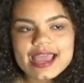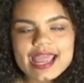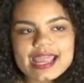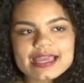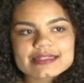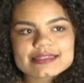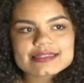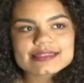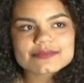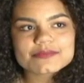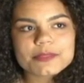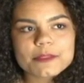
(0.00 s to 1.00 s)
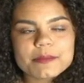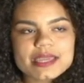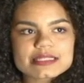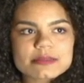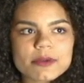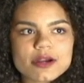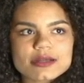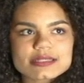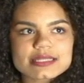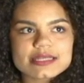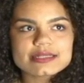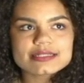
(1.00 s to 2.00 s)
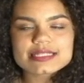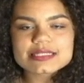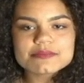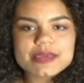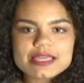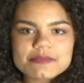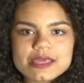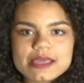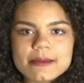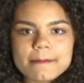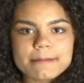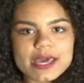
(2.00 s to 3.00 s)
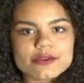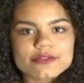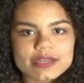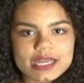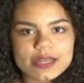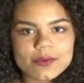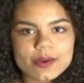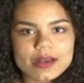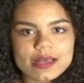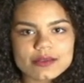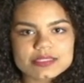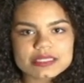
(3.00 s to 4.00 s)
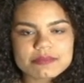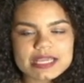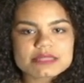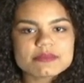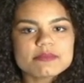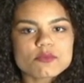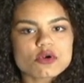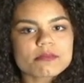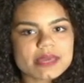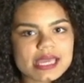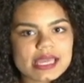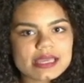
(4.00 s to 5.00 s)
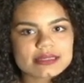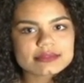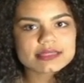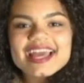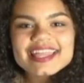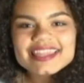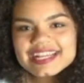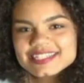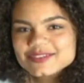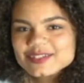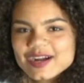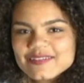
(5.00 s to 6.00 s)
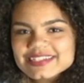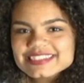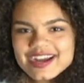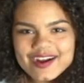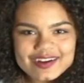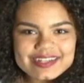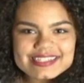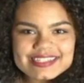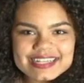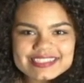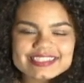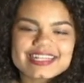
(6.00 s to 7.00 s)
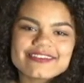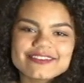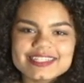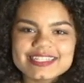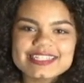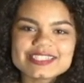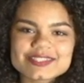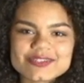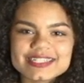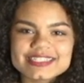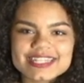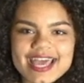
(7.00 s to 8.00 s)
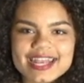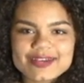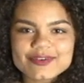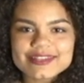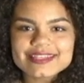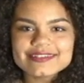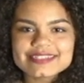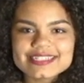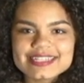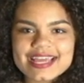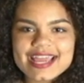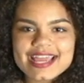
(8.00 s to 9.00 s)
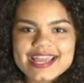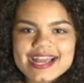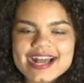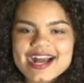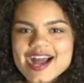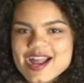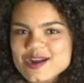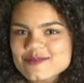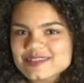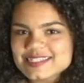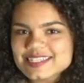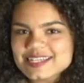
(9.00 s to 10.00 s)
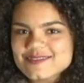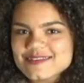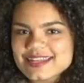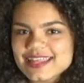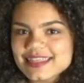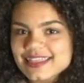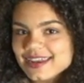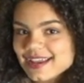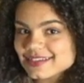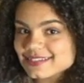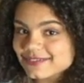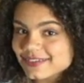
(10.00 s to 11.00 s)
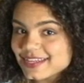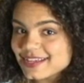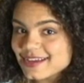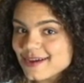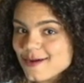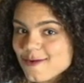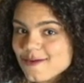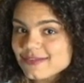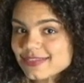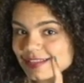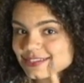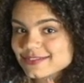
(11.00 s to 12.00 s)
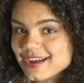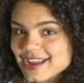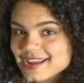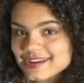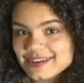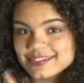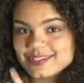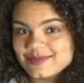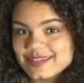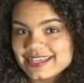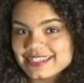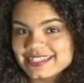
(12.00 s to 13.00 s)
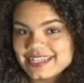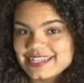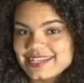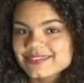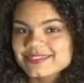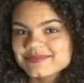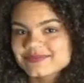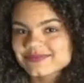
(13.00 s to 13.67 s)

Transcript: enhanced me as a person. It doesn't make me better than anyone else, it makes me more me. Thanks for coming to our discussion. I really enjoyed chatting with you today. I hope to see you in the next video. That's right, to be continued.